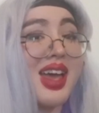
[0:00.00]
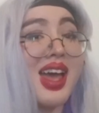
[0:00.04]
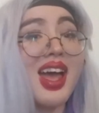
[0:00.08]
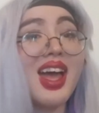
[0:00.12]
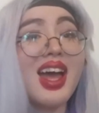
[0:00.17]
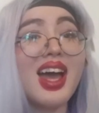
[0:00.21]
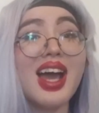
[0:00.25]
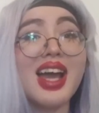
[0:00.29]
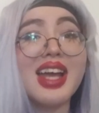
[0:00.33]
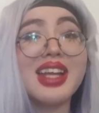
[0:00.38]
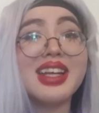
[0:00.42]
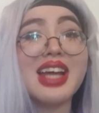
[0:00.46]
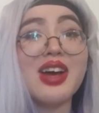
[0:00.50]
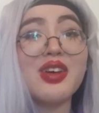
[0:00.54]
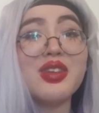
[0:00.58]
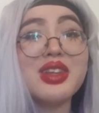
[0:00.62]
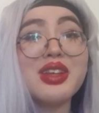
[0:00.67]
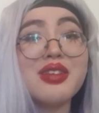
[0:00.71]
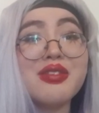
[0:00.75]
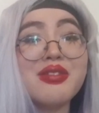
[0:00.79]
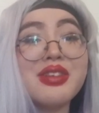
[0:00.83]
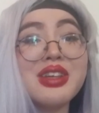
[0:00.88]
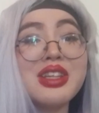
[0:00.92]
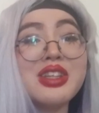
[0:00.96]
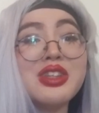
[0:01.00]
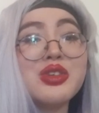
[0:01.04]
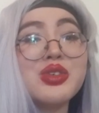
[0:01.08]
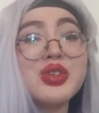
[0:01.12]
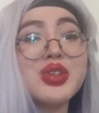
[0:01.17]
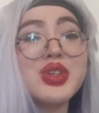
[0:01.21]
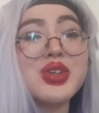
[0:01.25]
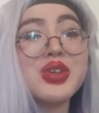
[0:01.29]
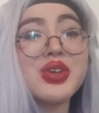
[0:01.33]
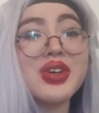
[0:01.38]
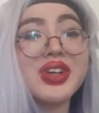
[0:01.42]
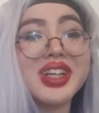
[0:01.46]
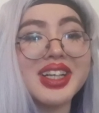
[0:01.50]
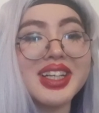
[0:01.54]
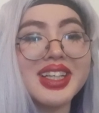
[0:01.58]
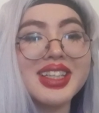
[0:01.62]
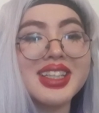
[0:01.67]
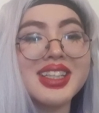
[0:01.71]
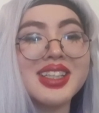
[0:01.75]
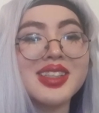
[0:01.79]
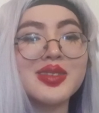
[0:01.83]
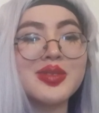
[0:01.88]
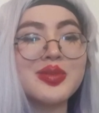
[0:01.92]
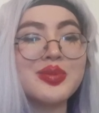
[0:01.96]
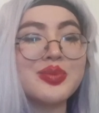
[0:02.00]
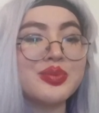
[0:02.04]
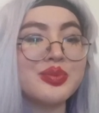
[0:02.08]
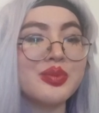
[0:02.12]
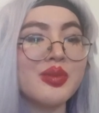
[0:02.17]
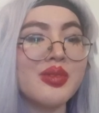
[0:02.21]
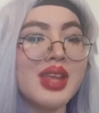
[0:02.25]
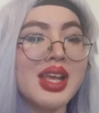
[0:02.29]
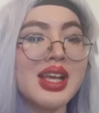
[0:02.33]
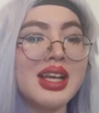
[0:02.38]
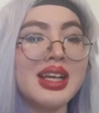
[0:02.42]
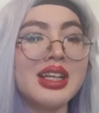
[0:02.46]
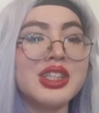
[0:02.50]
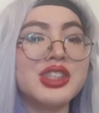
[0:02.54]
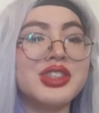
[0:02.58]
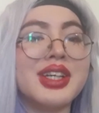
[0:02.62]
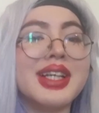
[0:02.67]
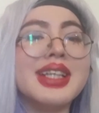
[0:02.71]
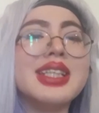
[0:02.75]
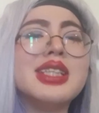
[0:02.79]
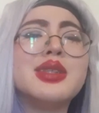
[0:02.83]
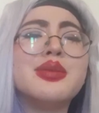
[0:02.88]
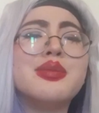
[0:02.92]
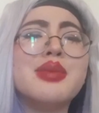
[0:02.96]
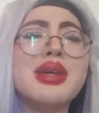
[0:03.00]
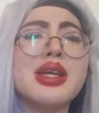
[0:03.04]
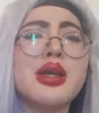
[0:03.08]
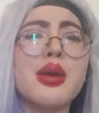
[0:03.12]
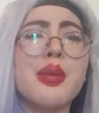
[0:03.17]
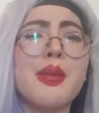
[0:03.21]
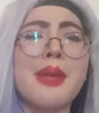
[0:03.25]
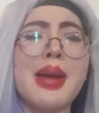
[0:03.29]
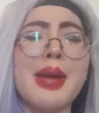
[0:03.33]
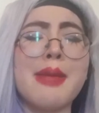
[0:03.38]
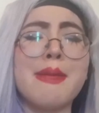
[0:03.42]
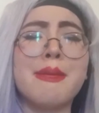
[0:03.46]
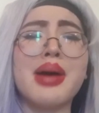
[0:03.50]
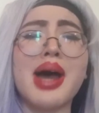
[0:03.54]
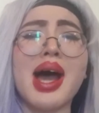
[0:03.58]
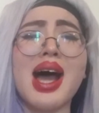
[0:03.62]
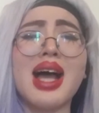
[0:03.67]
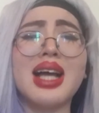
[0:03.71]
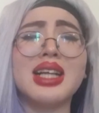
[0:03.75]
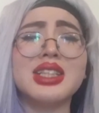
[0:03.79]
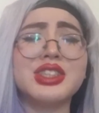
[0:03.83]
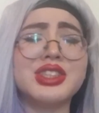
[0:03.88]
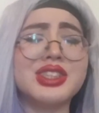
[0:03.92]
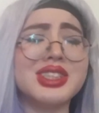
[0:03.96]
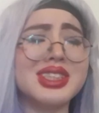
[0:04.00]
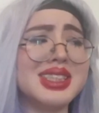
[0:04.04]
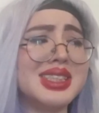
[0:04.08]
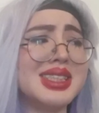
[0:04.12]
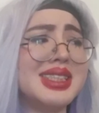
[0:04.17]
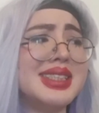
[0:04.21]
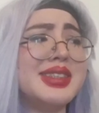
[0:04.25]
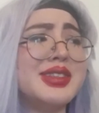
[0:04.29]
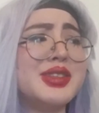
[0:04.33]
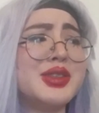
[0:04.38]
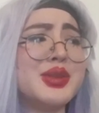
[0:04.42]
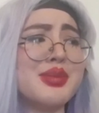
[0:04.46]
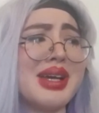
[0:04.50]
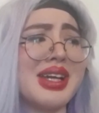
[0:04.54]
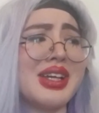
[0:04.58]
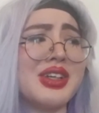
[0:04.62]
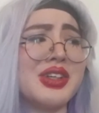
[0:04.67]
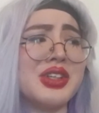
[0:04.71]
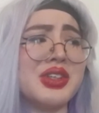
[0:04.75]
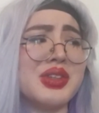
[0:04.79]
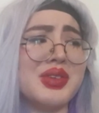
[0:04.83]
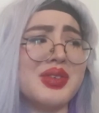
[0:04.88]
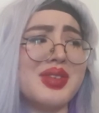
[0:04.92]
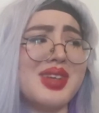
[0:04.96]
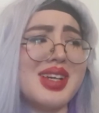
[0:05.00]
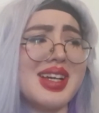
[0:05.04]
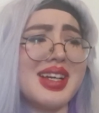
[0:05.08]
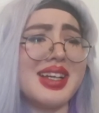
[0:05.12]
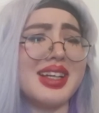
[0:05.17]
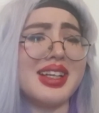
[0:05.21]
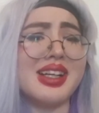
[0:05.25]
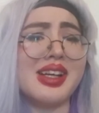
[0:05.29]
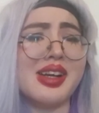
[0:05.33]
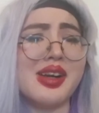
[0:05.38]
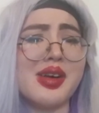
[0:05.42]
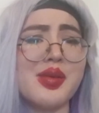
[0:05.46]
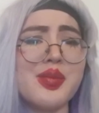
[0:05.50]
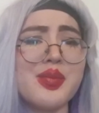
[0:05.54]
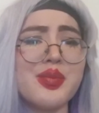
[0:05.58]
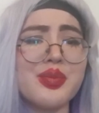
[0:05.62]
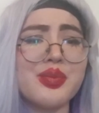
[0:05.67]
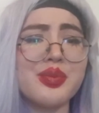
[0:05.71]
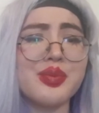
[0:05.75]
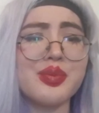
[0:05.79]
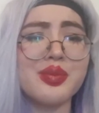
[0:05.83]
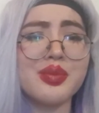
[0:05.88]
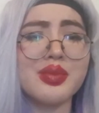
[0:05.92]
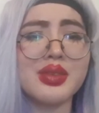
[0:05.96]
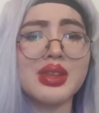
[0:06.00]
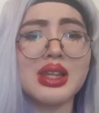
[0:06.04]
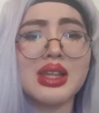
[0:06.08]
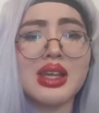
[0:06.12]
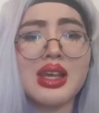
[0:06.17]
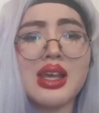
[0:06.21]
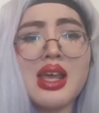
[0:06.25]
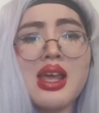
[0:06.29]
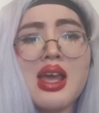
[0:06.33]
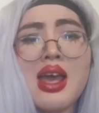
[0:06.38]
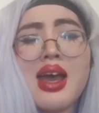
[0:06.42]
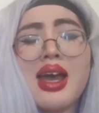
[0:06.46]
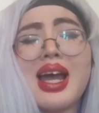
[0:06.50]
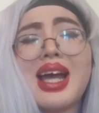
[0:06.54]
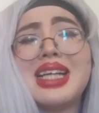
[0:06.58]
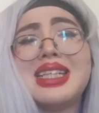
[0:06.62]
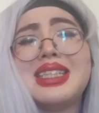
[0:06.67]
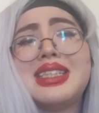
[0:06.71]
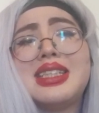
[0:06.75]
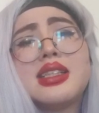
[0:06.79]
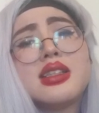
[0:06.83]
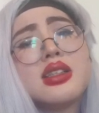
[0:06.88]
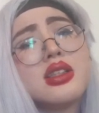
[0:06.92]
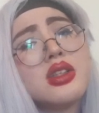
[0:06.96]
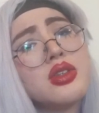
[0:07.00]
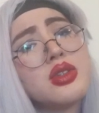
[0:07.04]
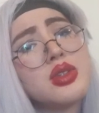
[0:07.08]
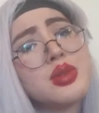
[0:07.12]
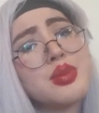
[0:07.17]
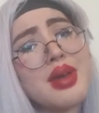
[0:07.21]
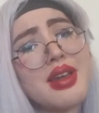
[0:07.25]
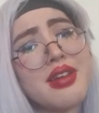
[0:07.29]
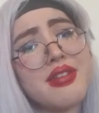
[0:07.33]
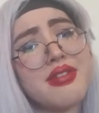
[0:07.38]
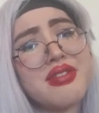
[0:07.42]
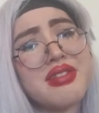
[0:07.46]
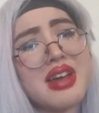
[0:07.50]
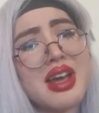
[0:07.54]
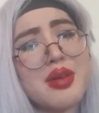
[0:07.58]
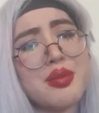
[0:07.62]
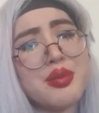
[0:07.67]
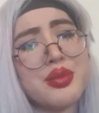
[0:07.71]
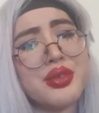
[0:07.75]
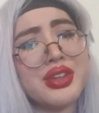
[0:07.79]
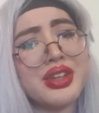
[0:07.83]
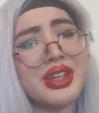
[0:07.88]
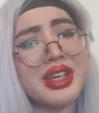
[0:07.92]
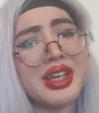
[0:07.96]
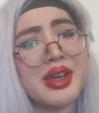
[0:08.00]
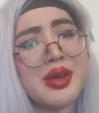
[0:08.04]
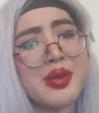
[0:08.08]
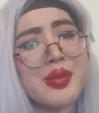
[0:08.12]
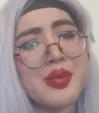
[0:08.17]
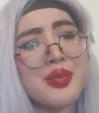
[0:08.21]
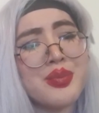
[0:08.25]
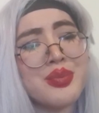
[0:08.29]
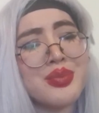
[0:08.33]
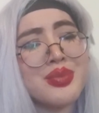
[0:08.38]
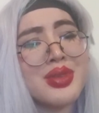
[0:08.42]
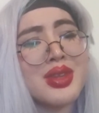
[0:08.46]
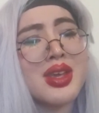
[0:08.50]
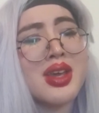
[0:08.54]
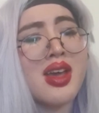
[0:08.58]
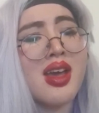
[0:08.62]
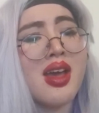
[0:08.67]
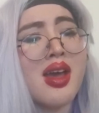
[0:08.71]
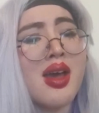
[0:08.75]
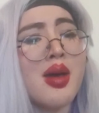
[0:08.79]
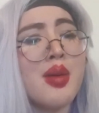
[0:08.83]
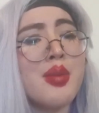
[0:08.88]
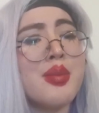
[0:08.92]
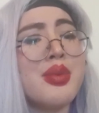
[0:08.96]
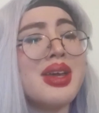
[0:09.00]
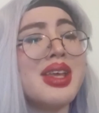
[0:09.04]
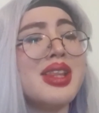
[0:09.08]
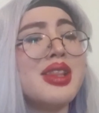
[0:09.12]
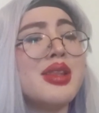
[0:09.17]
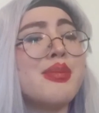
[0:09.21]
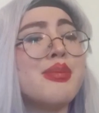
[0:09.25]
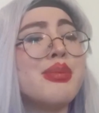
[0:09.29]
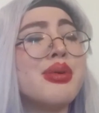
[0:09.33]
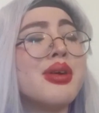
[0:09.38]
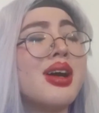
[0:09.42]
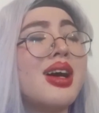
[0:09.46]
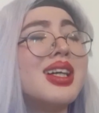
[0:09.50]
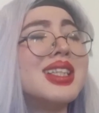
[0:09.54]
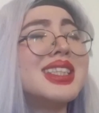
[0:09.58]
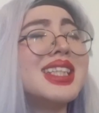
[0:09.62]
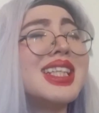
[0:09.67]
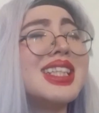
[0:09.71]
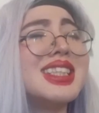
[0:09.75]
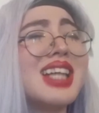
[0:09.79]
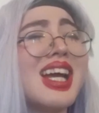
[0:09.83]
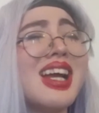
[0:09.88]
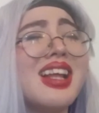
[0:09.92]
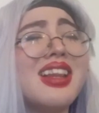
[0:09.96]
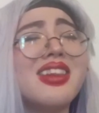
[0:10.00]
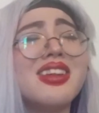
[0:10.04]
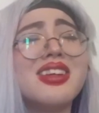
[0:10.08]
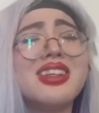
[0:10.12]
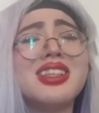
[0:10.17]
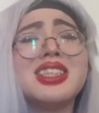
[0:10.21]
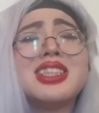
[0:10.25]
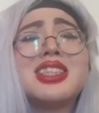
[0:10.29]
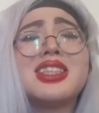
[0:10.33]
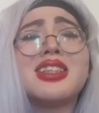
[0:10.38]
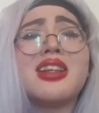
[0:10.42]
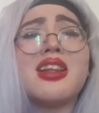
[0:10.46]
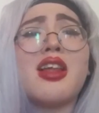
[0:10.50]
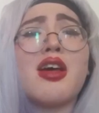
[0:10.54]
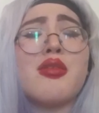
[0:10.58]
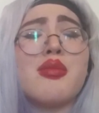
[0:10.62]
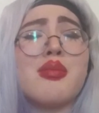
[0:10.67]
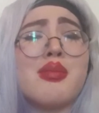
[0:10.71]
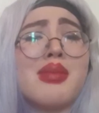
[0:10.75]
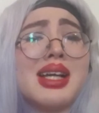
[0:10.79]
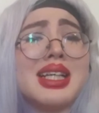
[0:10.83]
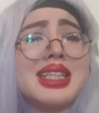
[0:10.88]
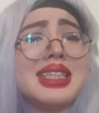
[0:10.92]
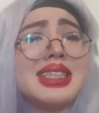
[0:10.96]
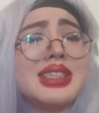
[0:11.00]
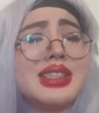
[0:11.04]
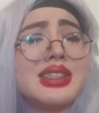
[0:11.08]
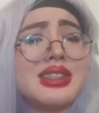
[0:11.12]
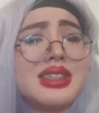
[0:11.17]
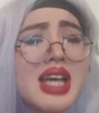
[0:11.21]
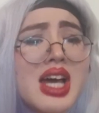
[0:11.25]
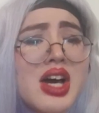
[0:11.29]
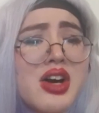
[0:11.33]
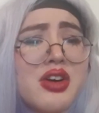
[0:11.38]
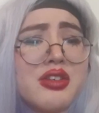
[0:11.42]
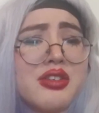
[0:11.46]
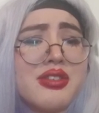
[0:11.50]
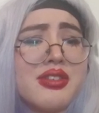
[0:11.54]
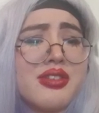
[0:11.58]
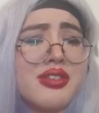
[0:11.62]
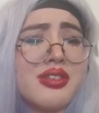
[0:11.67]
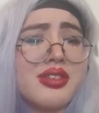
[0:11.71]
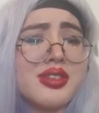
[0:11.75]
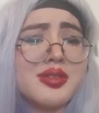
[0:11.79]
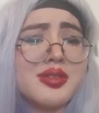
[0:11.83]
I now live in New York, trying to make my passion into my career. I did lose my family, but in the process, I learned to love myself.